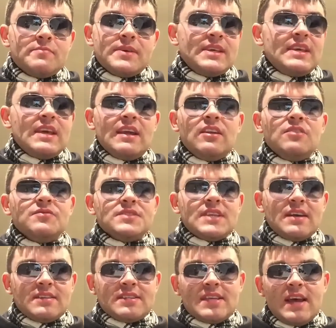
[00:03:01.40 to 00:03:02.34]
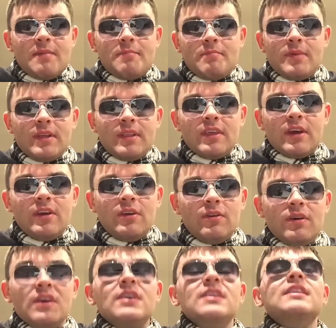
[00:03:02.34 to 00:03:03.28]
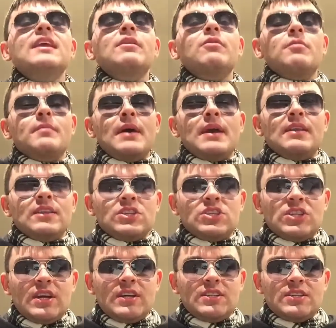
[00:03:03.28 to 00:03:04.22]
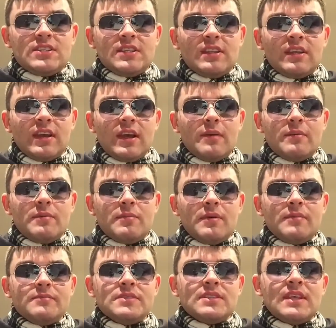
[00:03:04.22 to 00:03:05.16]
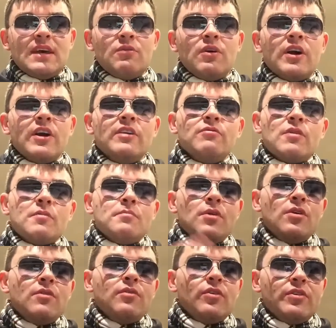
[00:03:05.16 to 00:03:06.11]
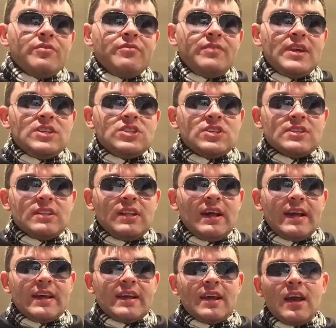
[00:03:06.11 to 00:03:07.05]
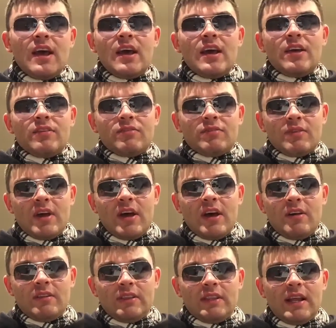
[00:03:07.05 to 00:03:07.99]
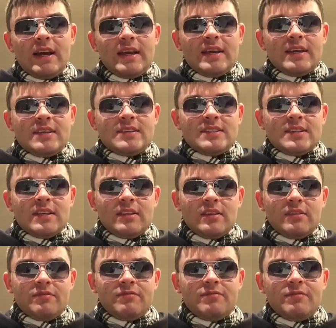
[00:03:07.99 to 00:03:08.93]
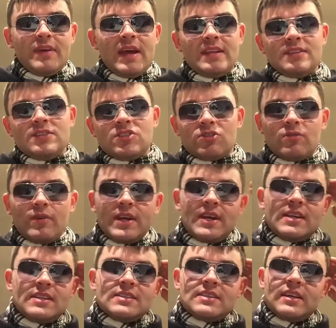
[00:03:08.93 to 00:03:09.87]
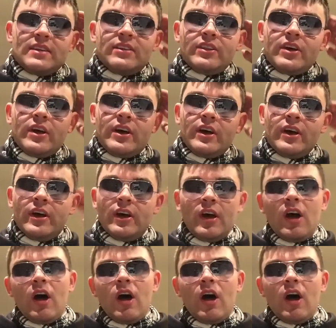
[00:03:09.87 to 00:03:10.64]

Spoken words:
beginning of September, though. They would make the changes in the coming months. They were going to remove all the features like the likes and the end screens and the